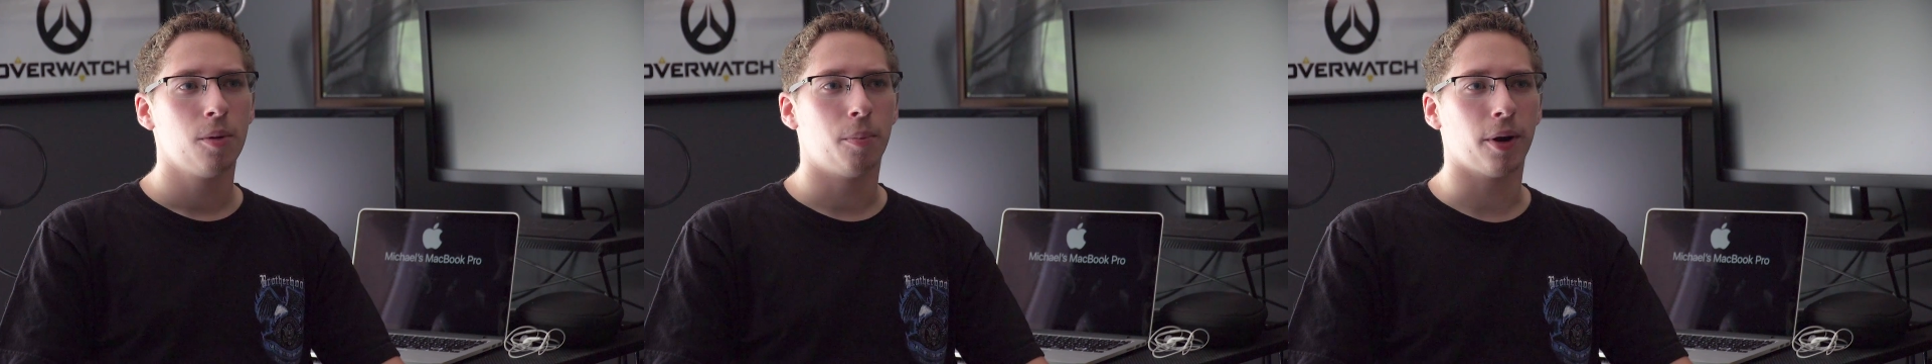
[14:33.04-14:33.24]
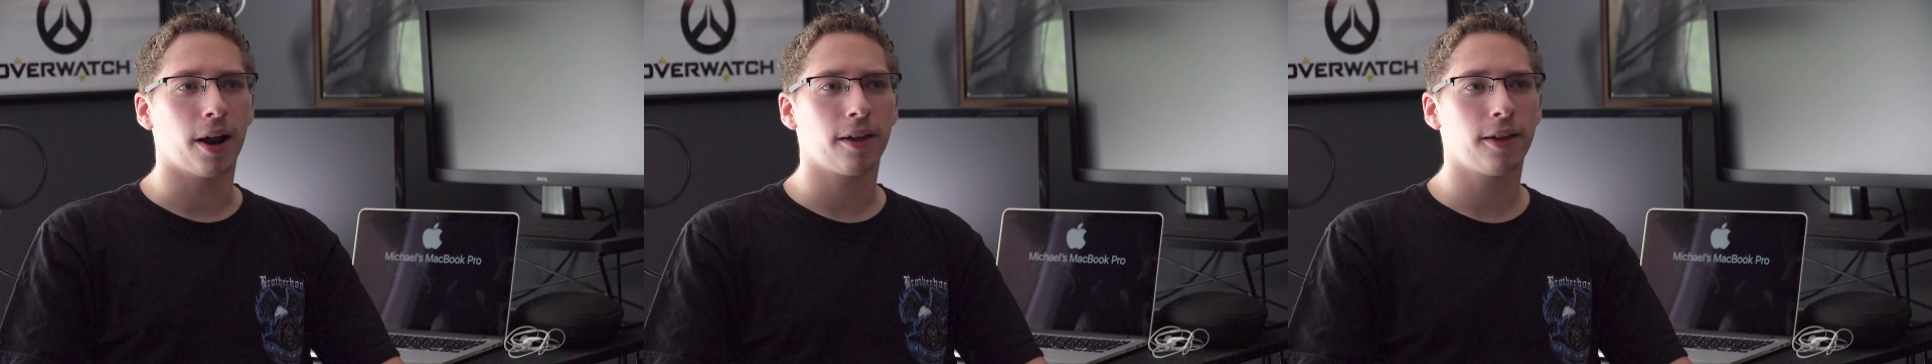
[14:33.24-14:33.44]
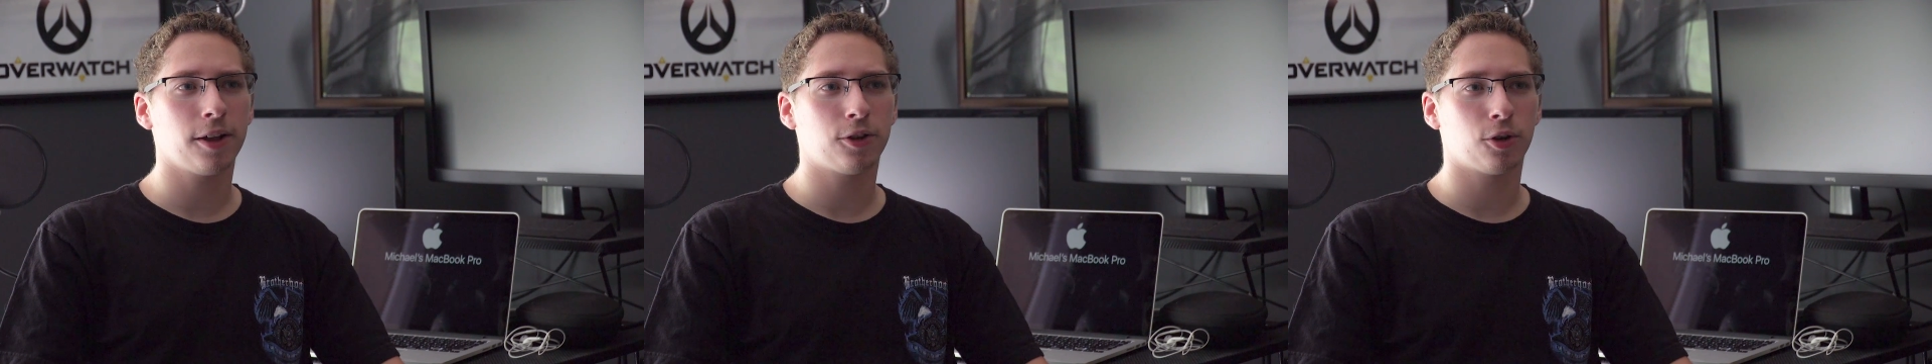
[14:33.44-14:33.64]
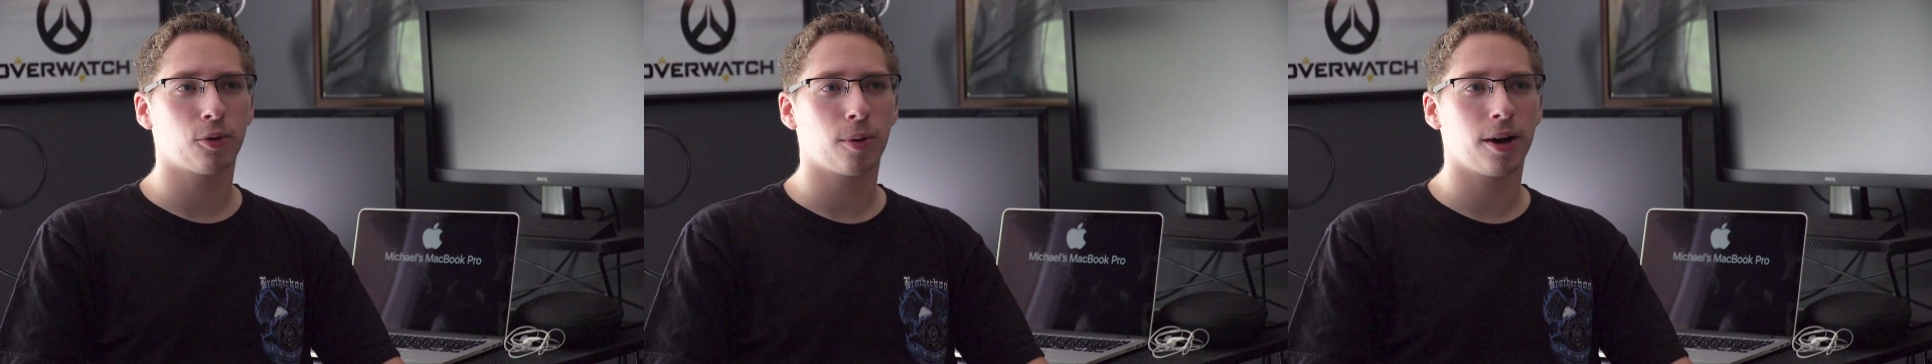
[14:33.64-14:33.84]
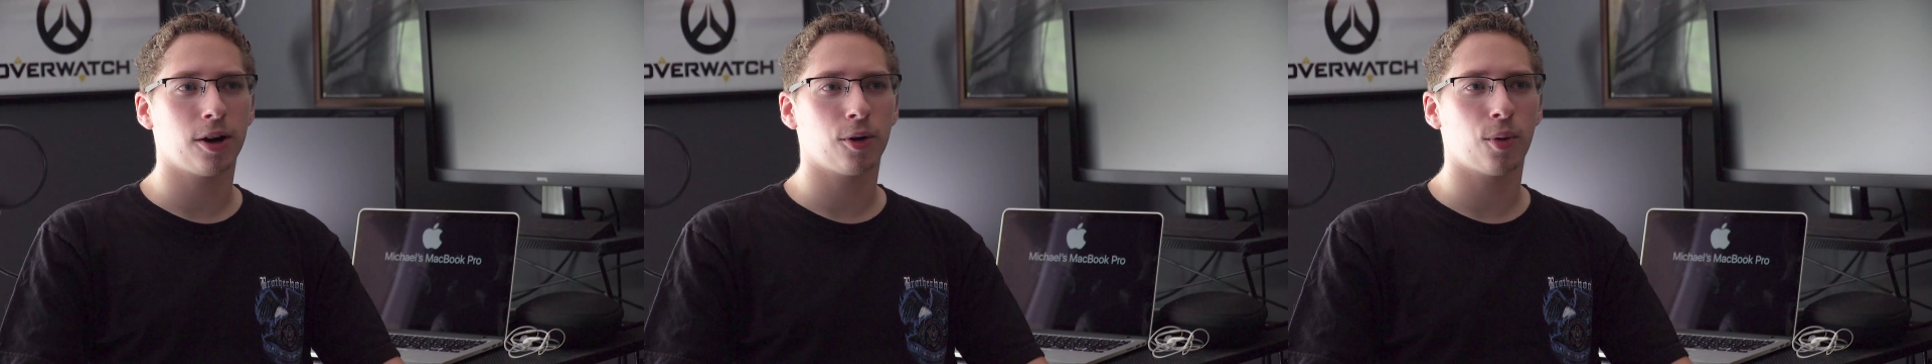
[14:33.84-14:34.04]
But I like to
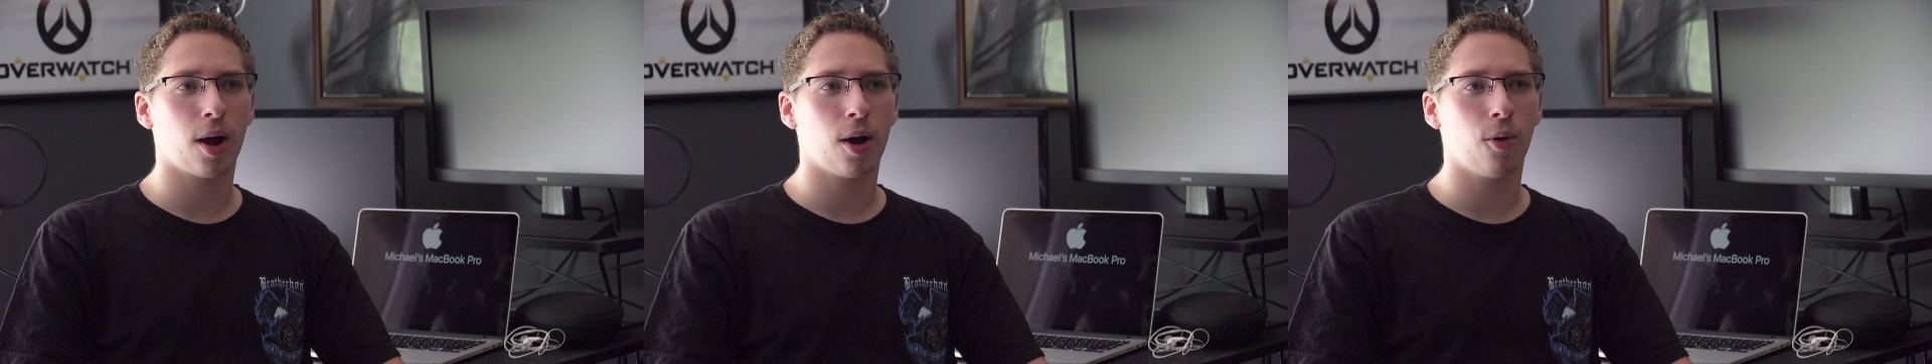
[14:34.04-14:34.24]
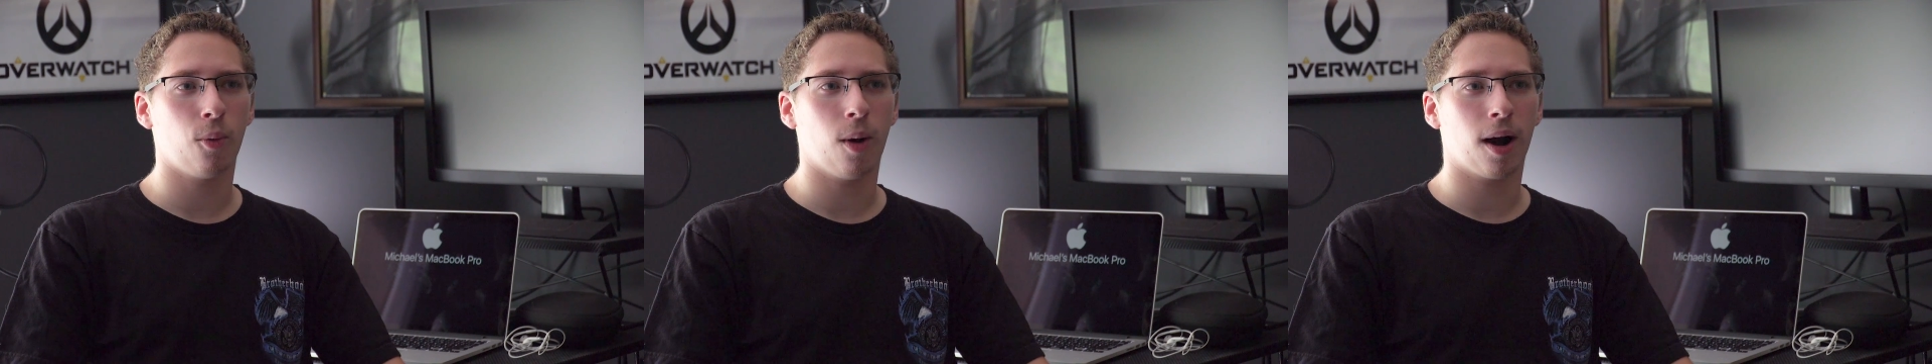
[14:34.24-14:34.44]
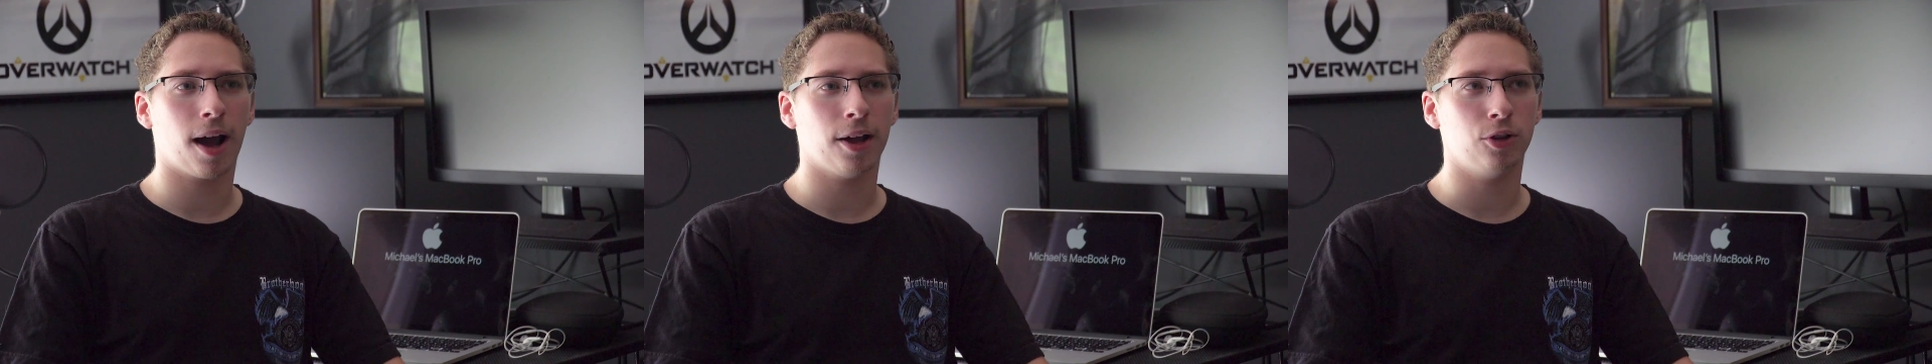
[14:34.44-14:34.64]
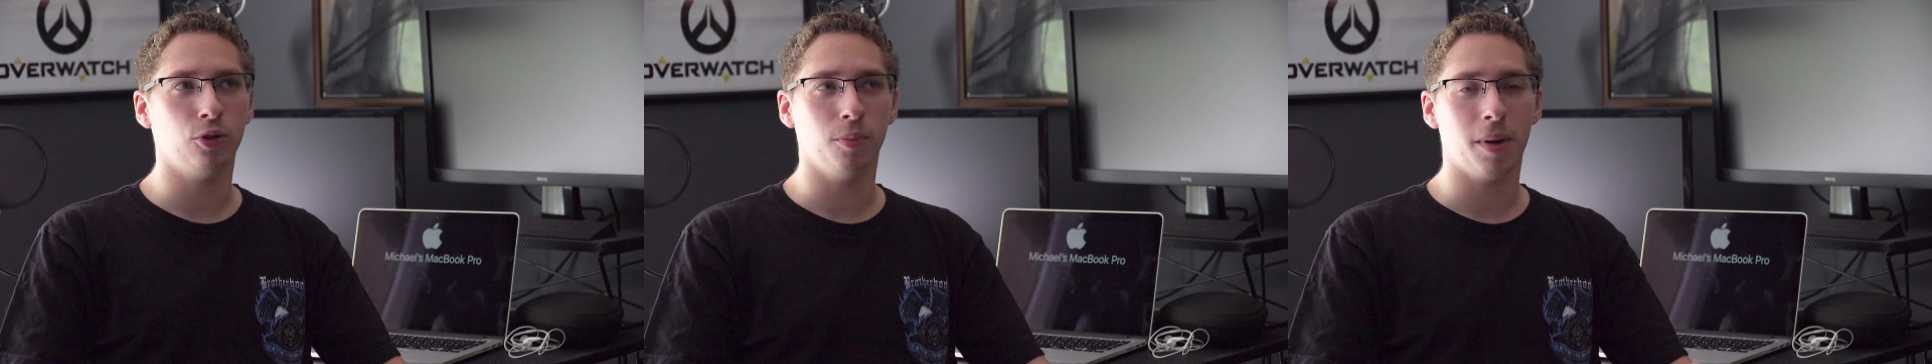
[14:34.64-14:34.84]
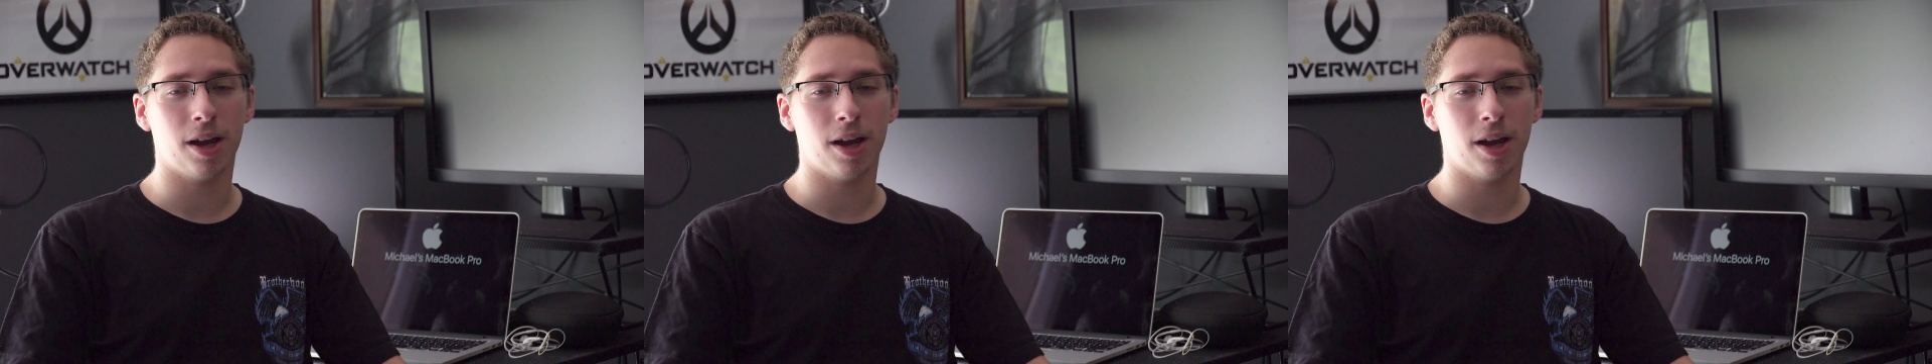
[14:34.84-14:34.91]
render out when I do